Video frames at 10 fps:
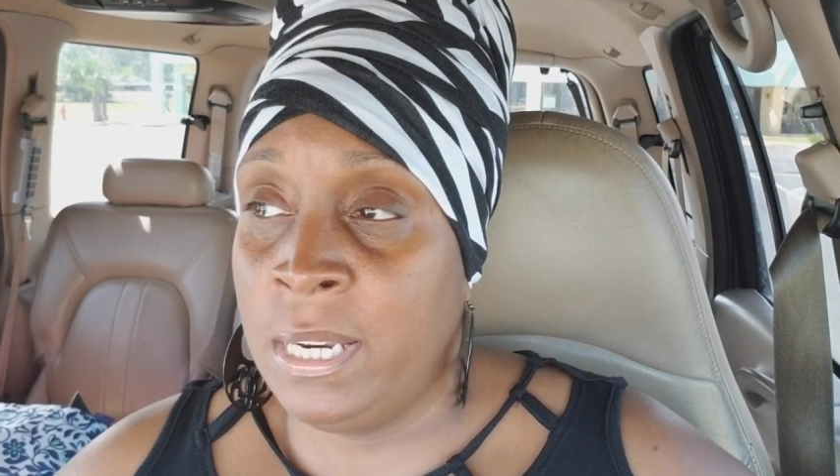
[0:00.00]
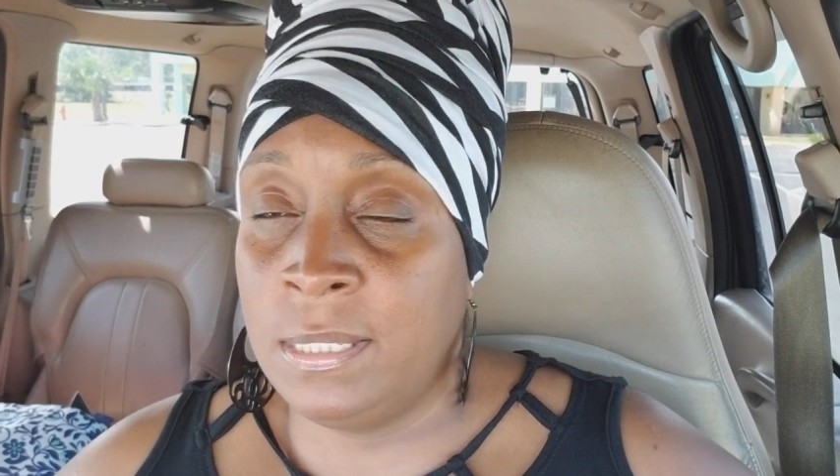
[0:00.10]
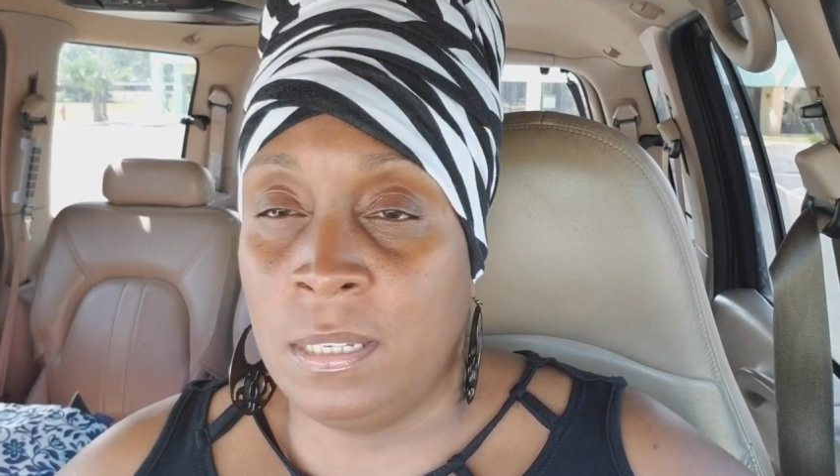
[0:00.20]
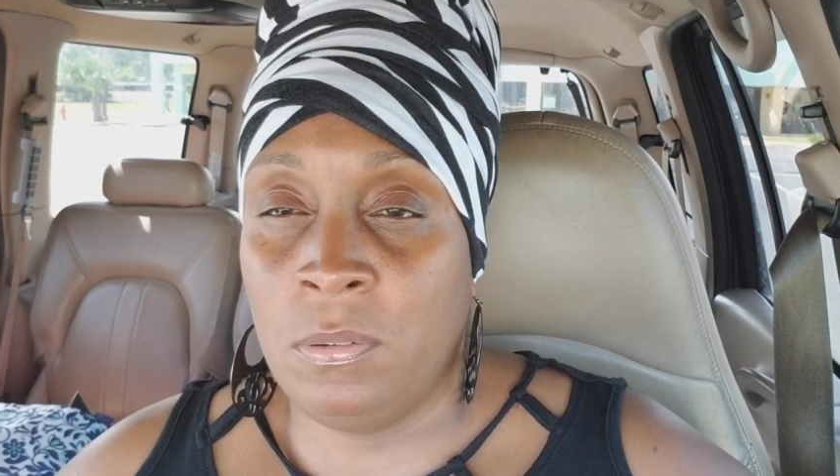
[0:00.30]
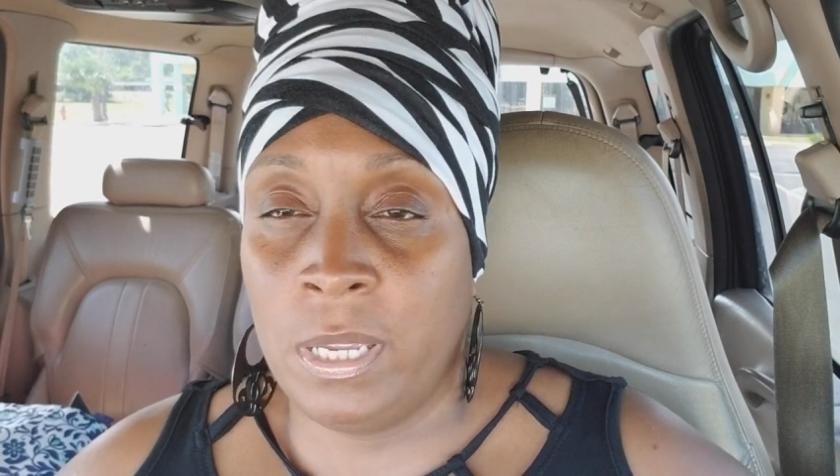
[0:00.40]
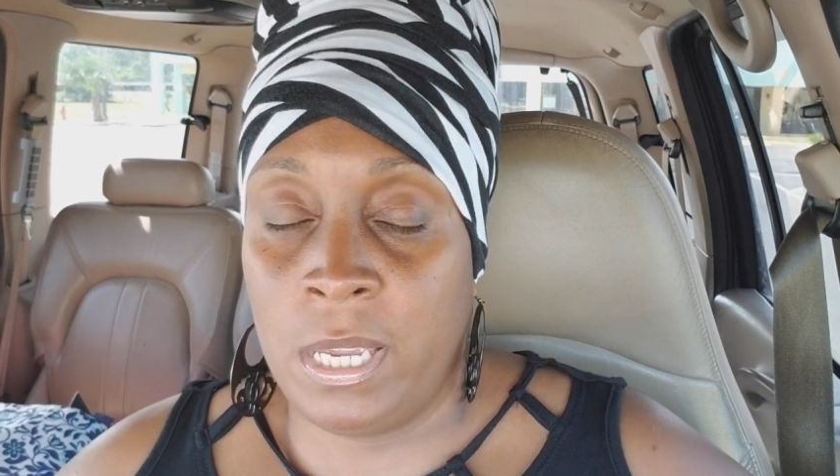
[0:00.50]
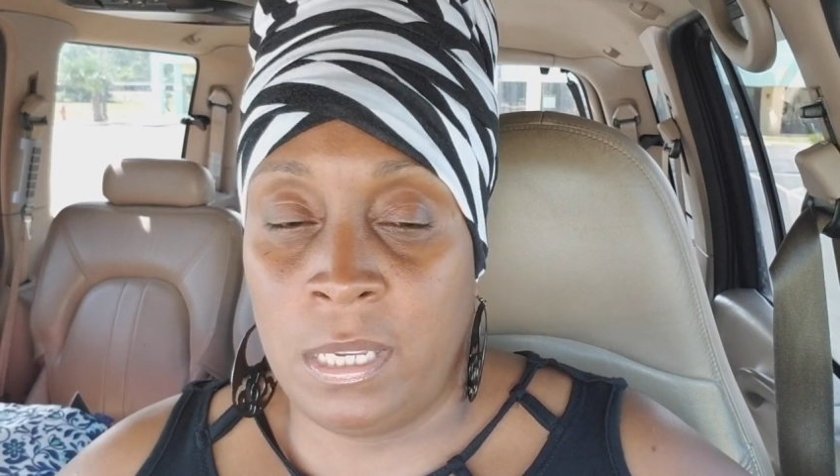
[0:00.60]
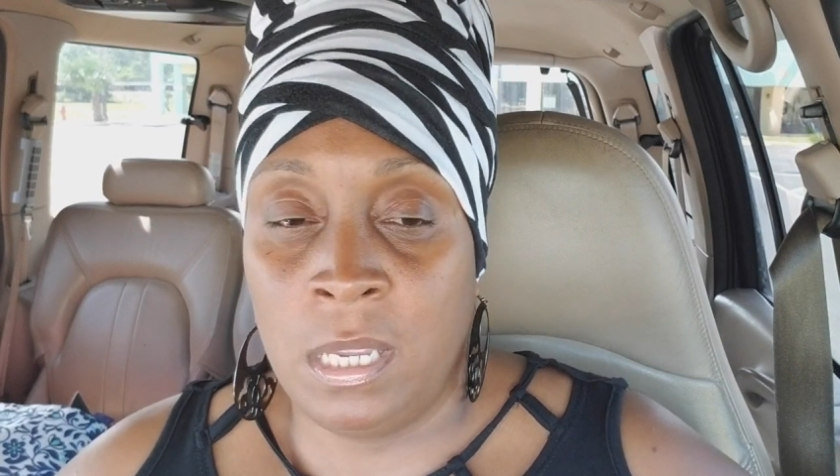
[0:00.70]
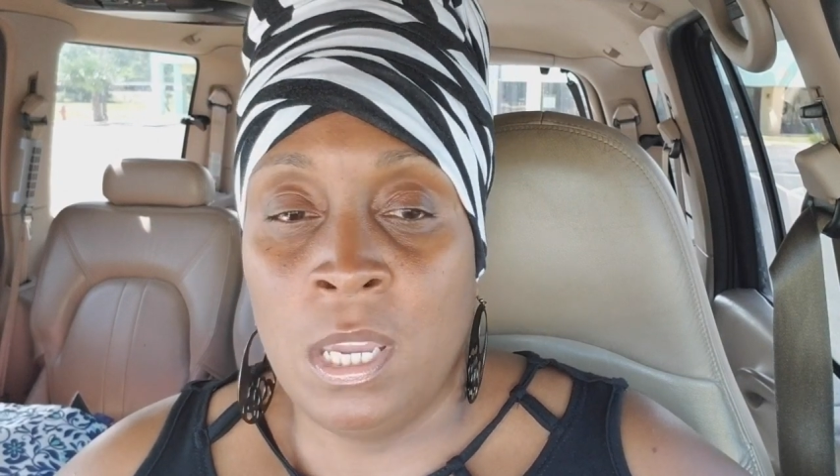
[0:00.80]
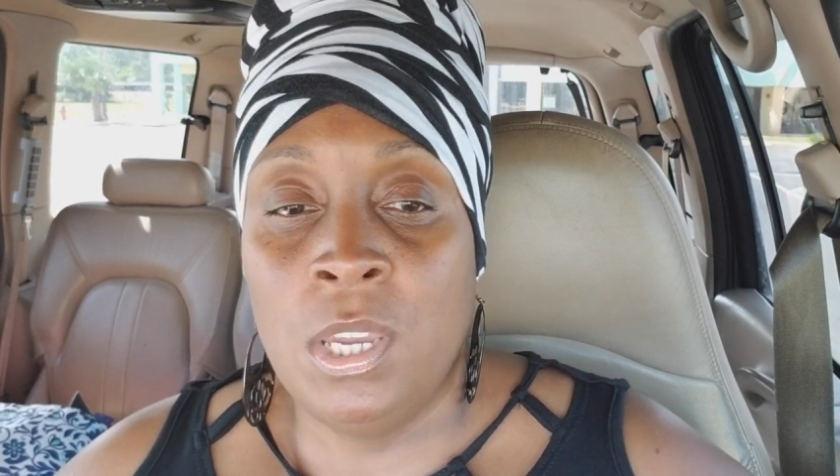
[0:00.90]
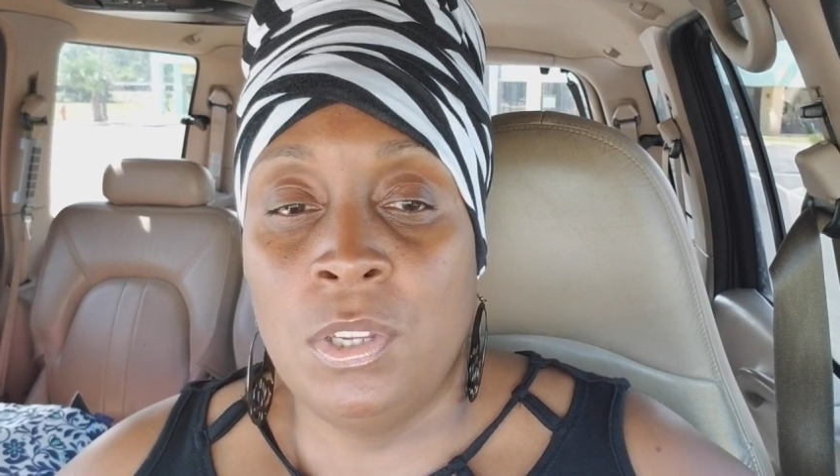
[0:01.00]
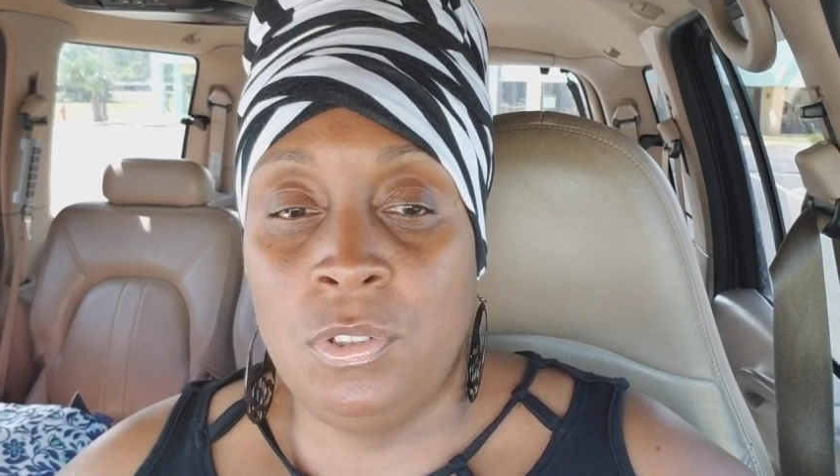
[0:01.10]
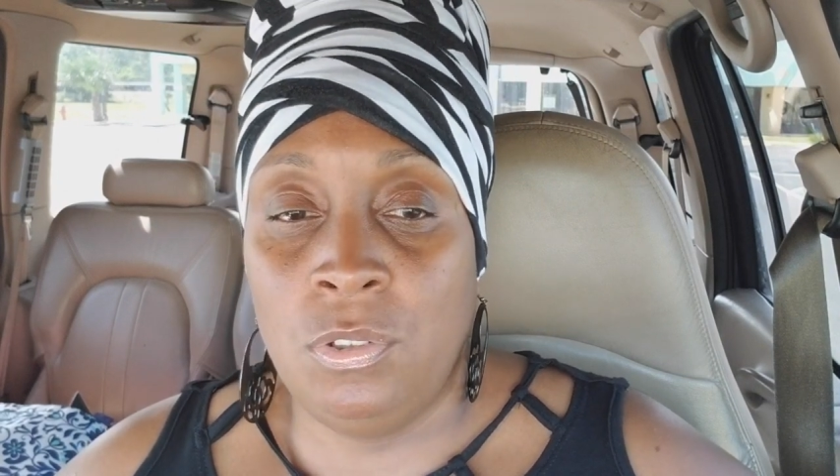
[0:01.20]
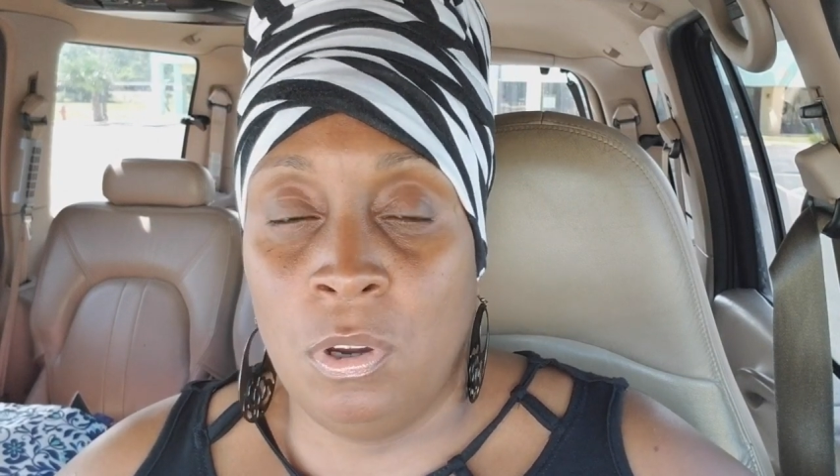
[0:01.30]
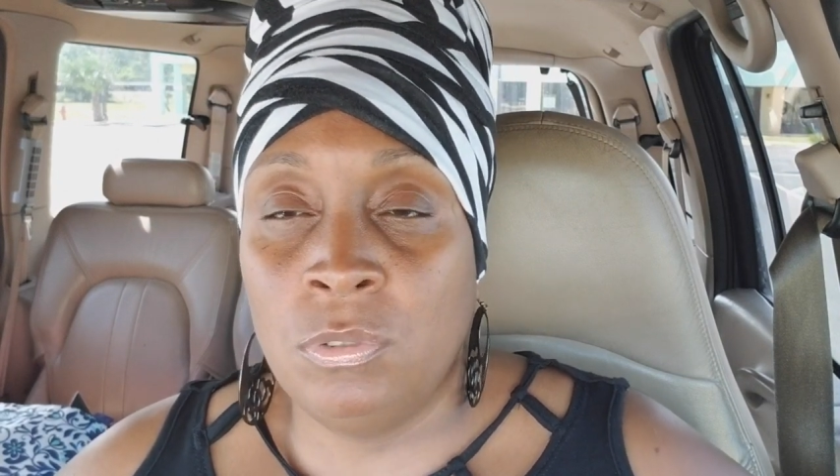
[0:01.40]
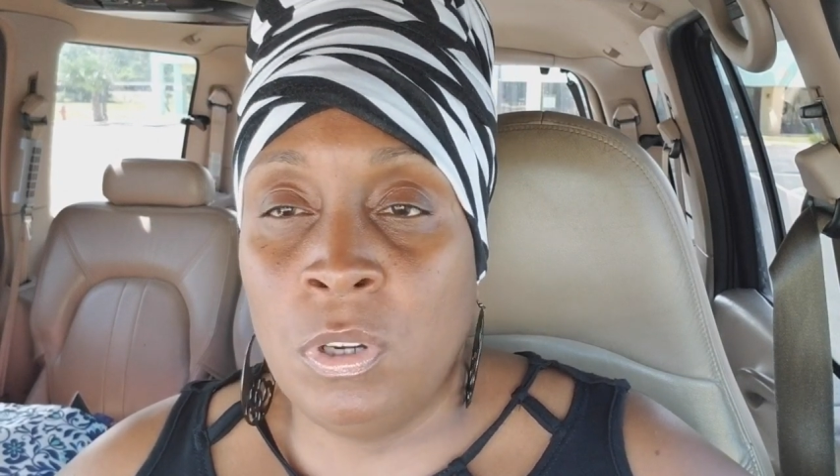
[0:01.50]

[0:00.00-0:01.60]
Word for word: I said, okay, you don't